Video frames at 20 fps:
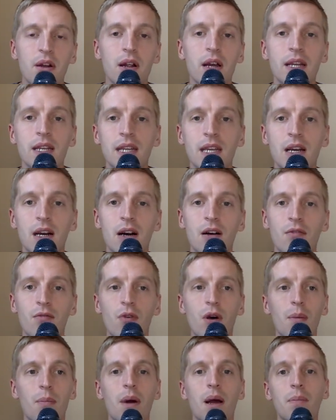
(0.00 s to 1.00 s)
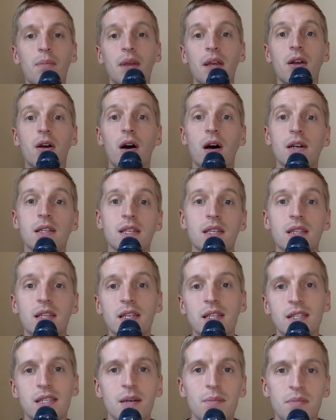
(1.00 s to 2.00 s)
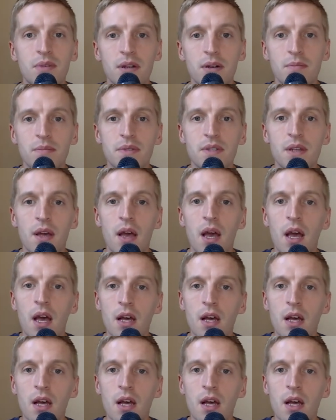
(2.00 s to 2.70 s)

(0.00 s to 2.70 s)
idea of what might be causing these symptoms.